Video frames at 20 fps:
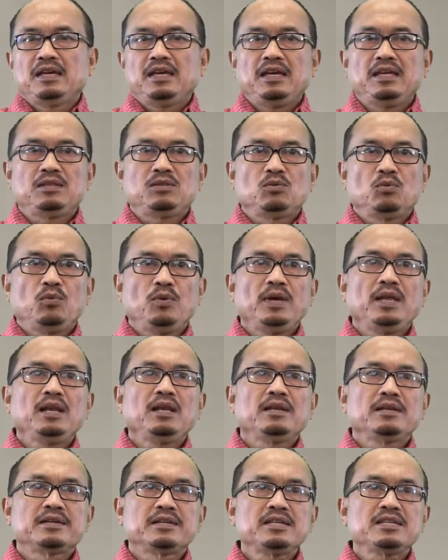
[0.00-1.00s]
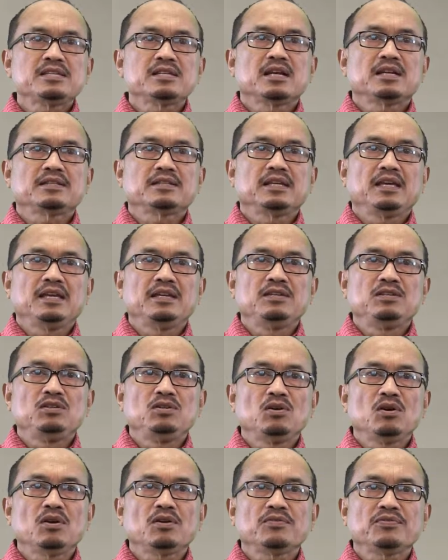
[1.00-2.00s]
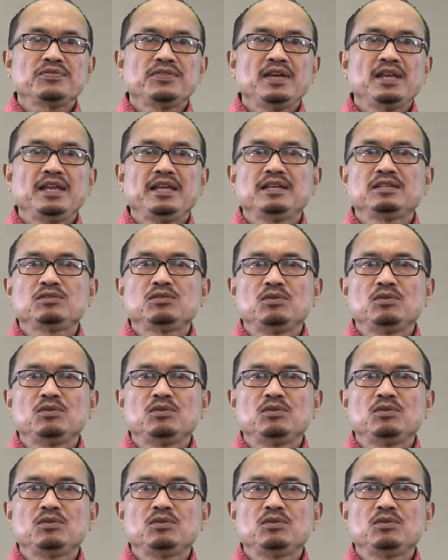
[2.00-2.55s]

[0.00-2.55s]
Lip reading: it will result in your failing